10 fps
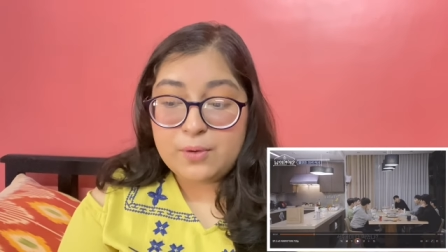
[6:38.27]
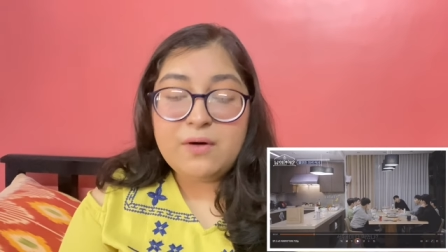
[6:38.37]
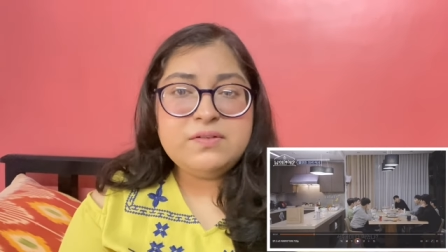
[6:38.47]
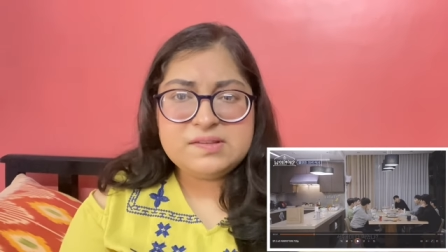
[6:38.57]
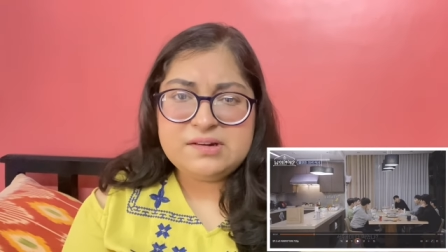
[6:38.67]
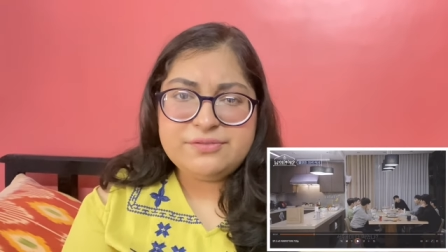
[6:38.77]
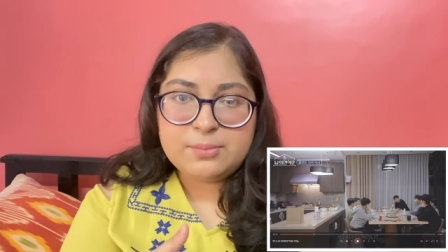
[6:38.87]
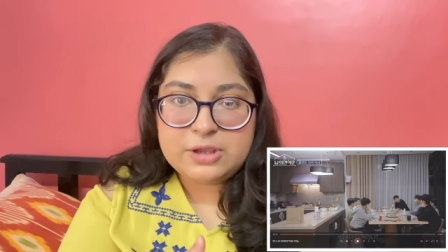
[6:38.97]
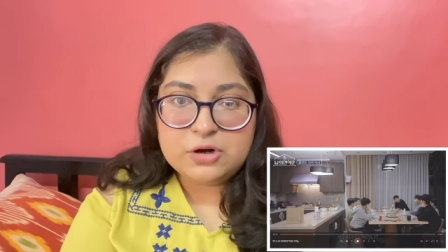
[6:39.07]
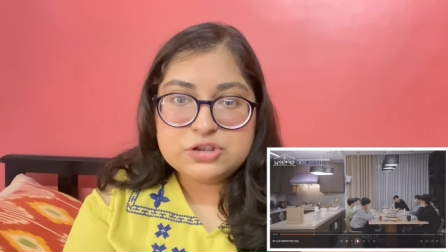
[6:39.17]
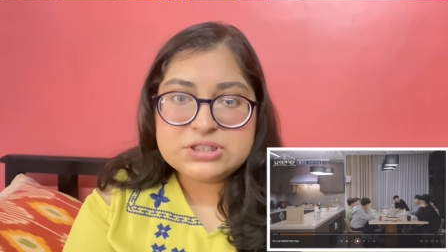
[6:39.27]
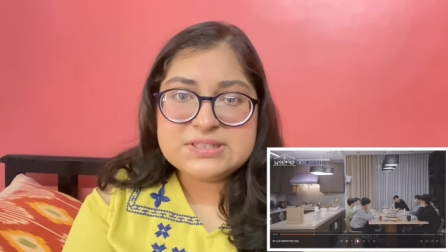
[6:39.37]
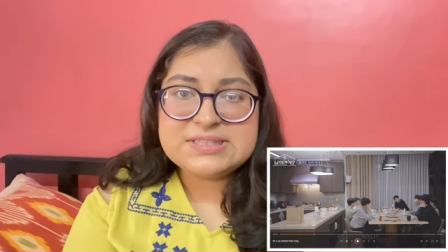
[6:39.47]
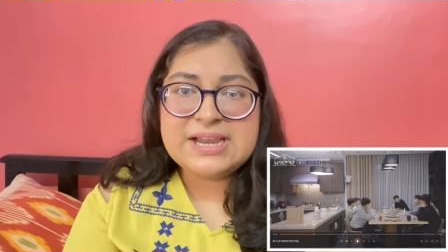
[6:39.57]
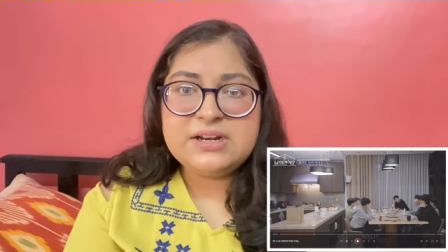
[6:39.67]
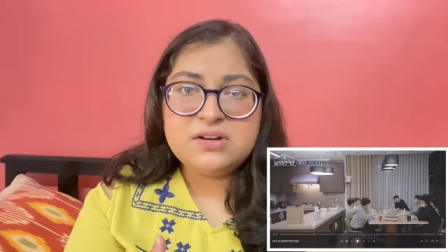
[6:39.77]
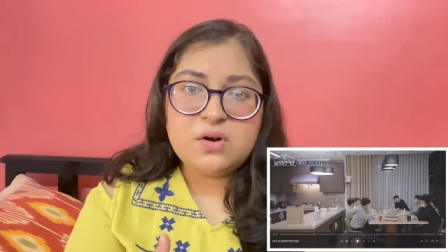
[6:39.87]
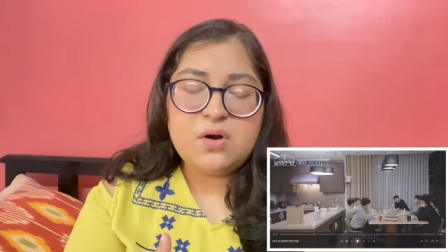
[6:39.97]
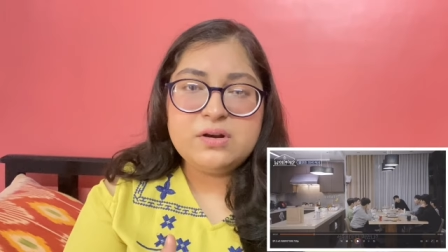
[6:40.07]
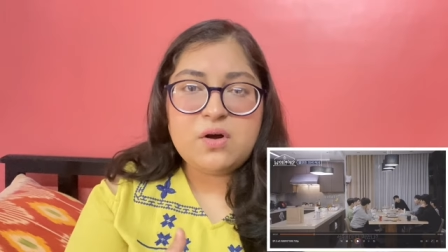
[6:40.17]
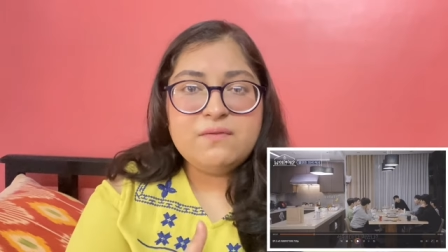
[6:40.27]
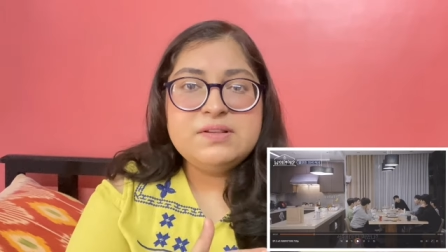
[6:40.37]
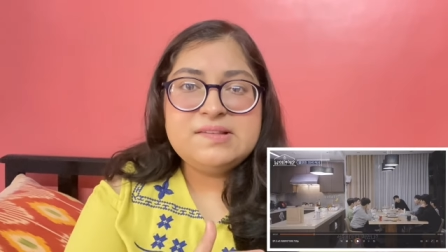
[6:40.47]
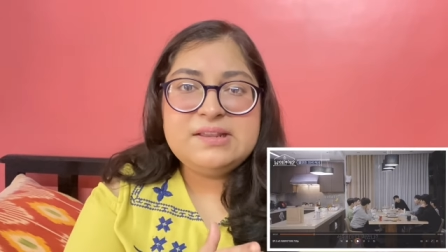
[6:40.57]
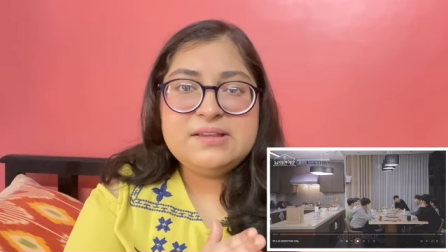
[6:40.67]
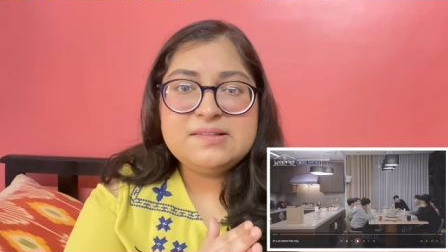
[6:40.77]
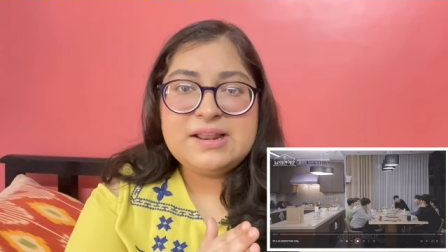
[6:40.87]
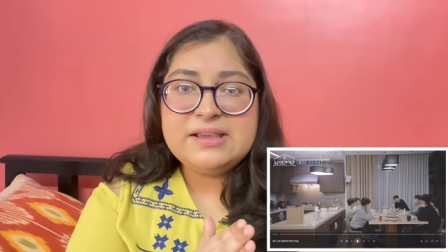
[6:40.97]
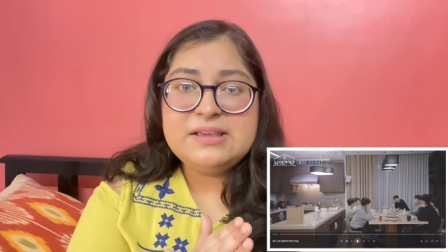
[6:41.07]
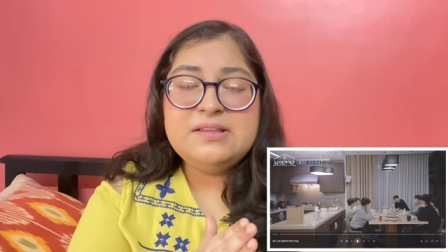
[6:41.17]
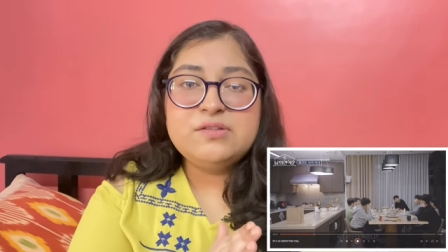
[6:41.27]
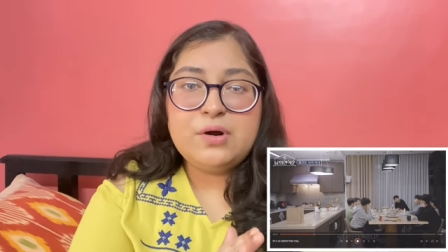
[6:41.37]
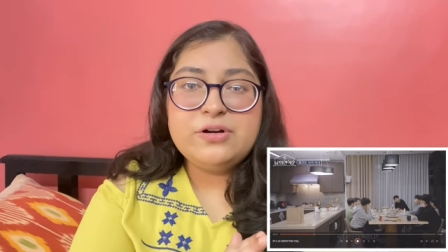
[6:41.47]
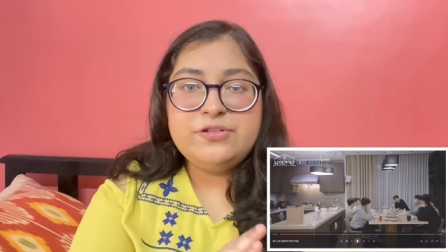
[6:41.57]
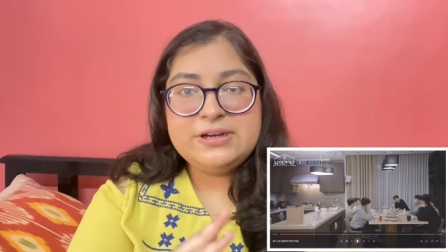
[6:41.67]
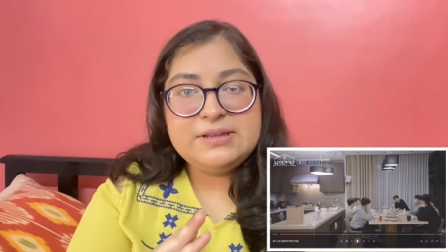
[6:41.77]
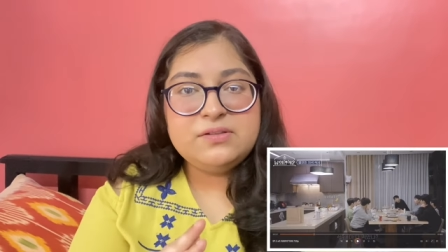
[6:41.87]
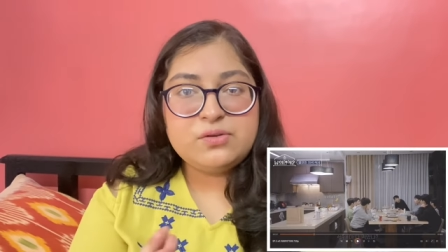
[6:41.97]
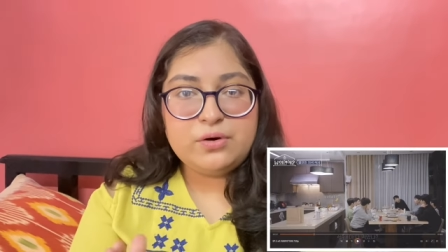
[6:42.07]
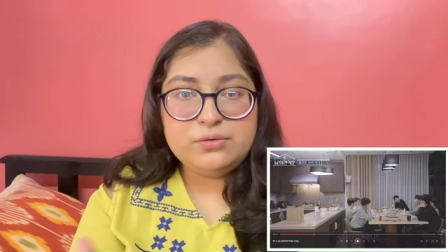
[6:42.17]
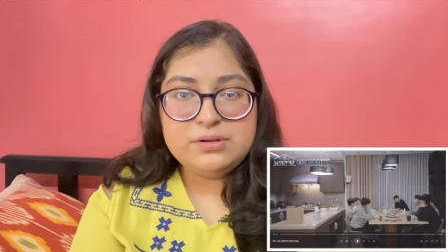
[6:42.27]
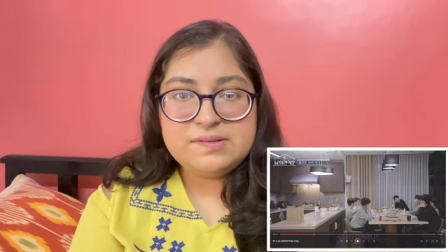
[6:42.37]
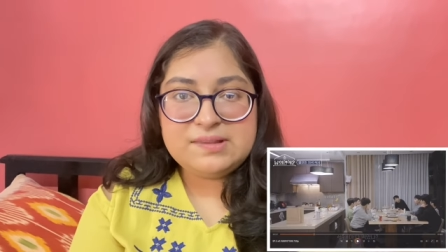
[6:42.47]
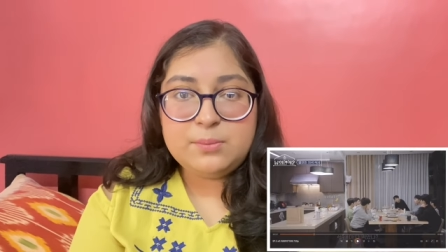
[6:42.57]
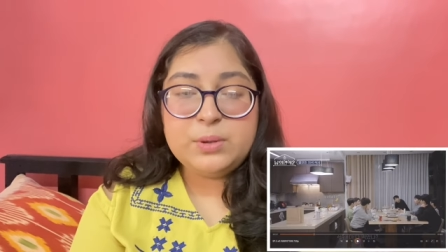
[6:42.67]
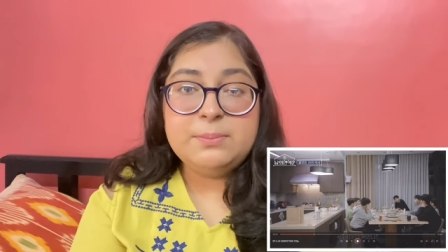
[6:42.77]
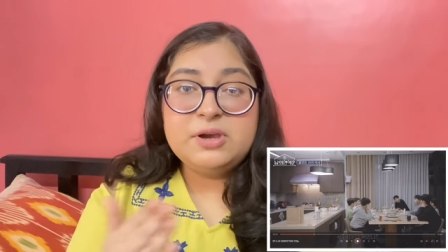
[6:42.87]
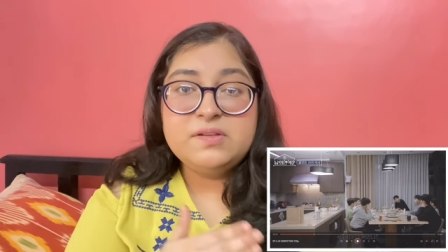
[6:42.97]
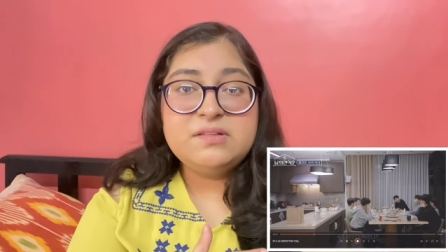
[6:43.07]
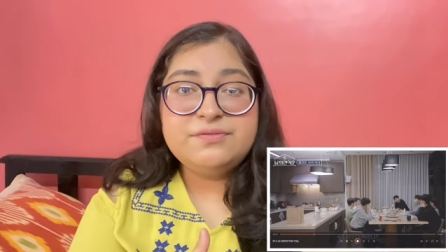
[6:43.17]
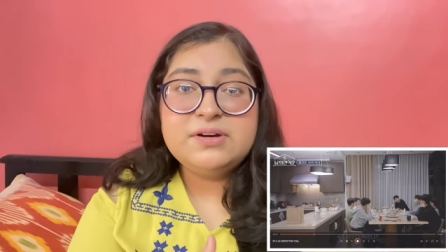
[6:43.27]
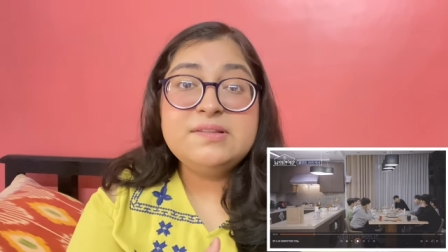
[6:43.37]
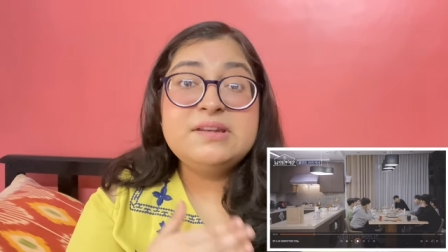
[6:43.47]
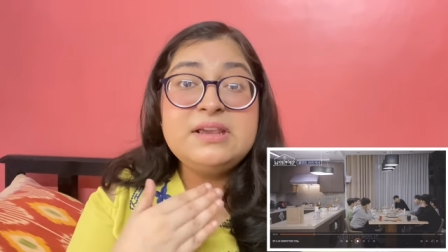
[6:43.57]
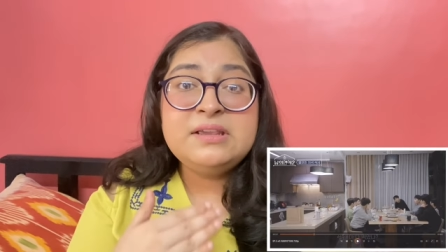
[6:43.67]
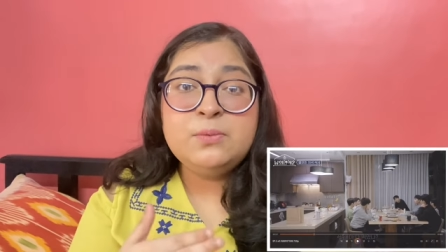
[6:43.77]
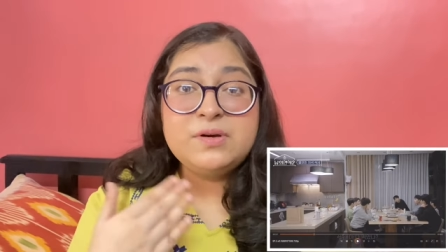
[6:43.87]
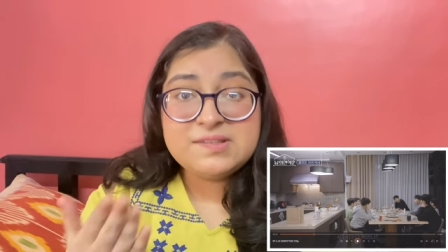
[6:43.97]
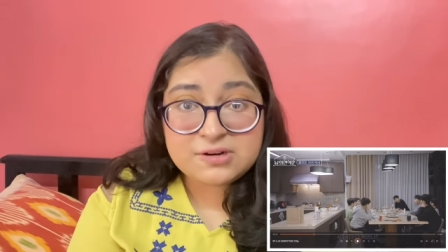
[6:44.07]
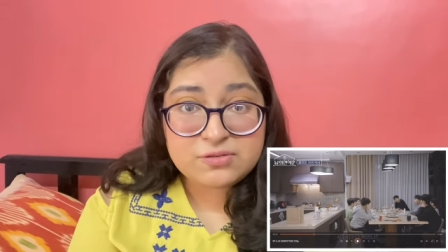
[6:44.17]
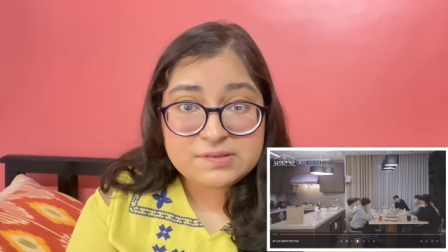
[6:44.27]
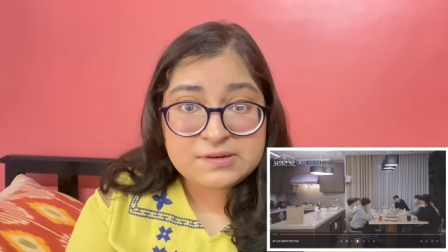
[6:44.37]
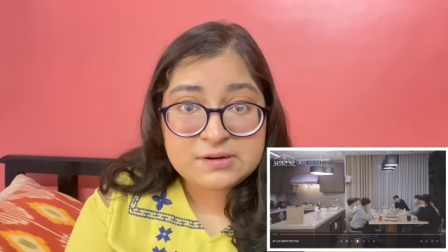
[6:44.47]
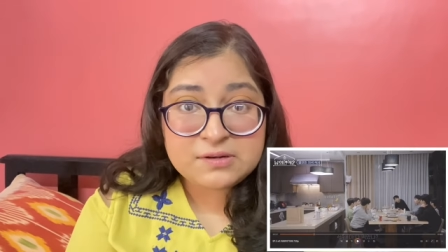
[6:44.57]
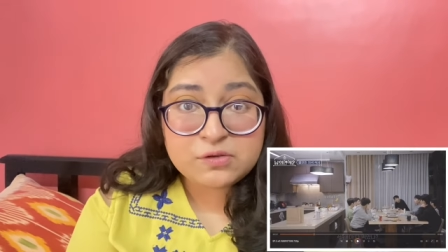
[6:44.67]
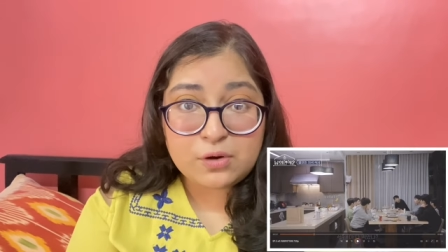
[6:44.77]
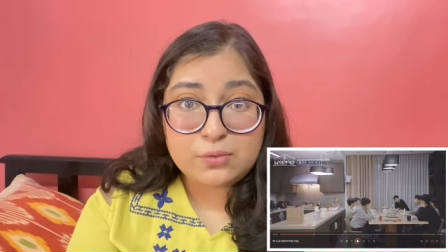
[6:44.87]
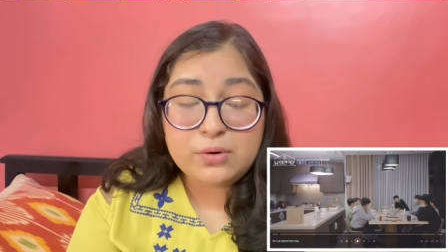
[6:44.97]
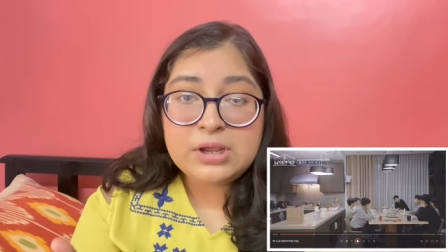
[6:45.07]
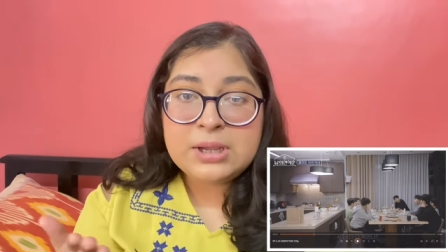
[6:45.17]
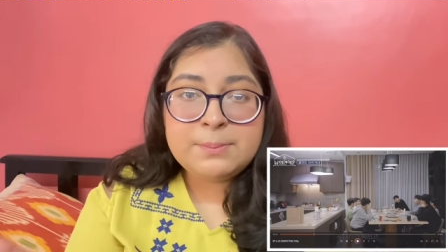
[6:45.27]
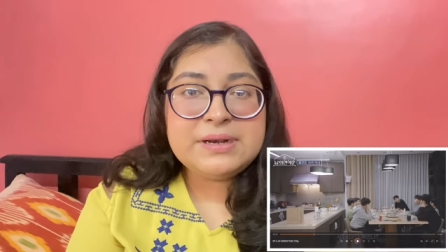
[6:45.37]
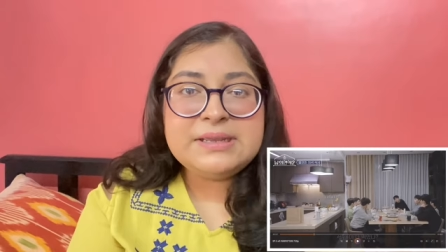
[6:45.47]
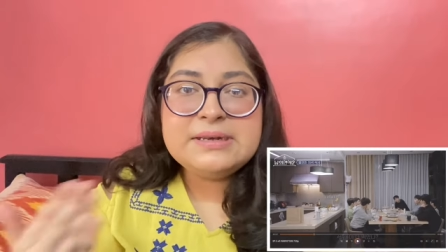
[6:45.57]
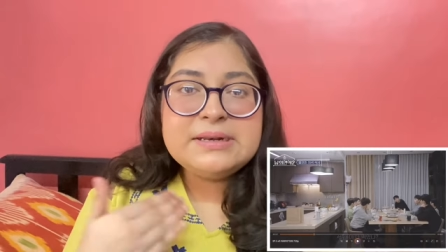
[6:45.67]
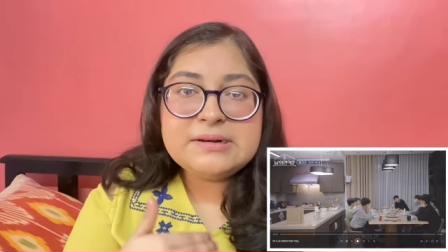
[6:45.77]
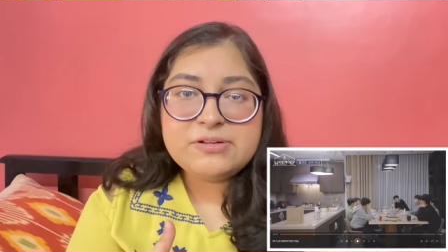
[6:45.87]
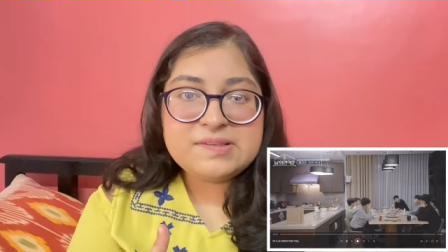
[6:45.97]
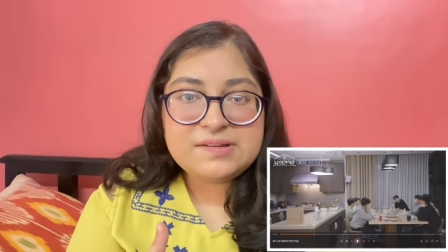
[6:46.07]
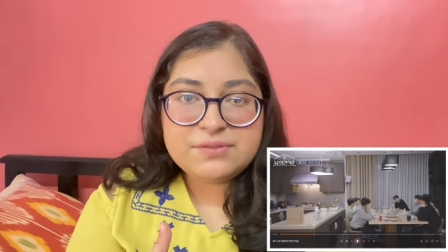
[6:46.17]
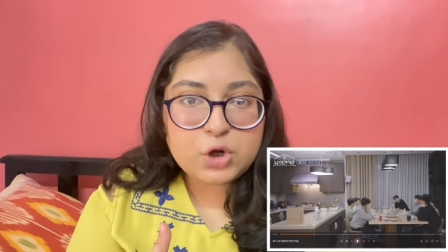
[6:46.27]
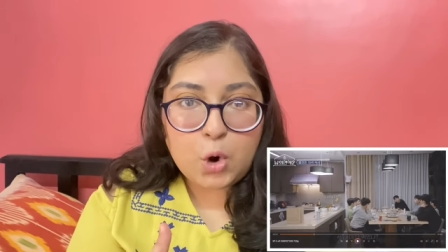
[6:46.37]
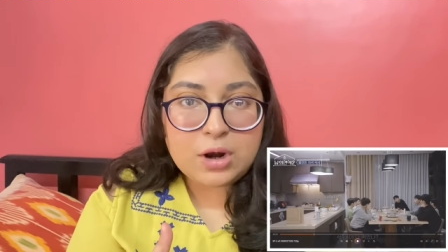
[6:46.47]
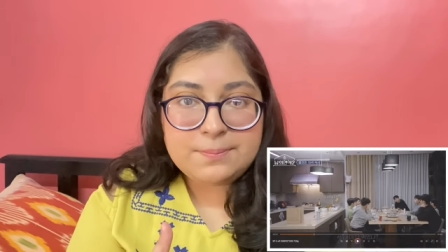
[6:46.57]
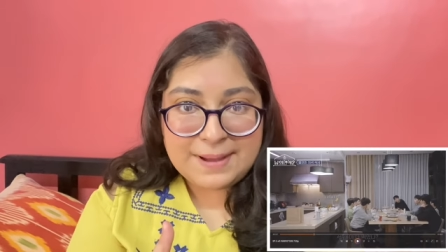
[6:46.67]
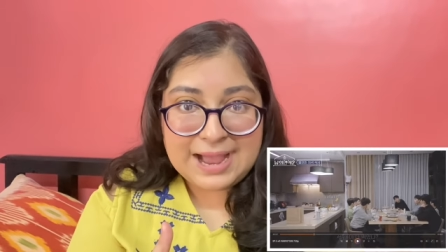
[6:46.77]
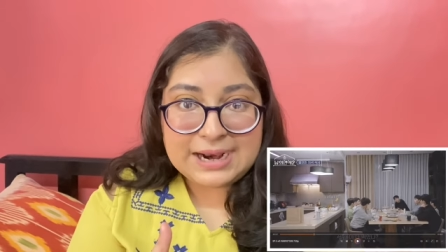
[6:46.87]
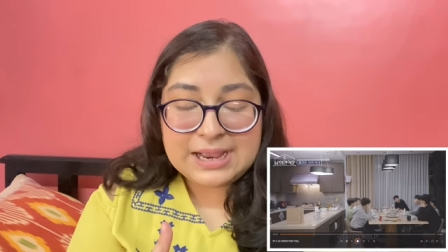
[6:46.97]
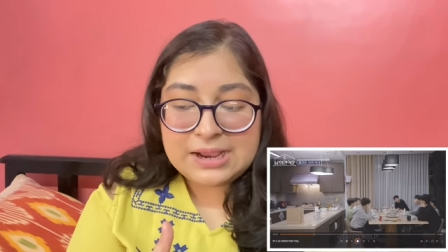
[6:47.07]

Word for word: Obviously, from Hyungjin's side, it, it obviously is like he's not treating Seonwoo the same way, because the first day he was interested in Seonwoo, but he didn't receive the call back,